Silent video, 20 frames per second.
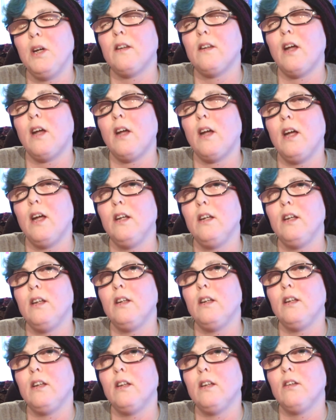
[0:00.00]
They
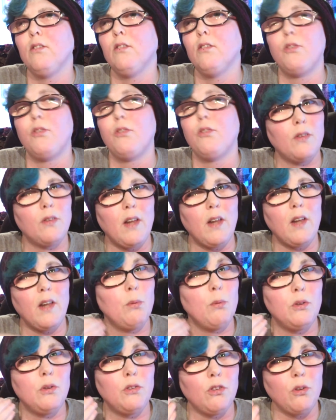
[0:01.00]
thought they
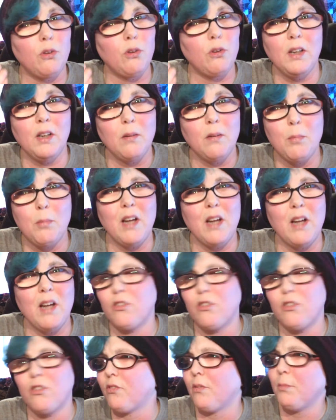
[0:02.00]
were doing the
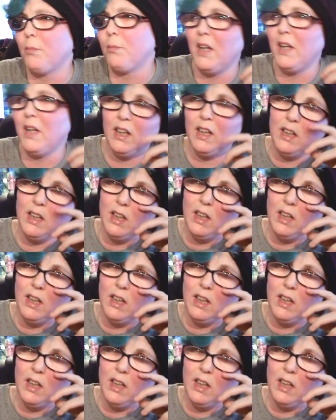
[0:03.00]
best for me,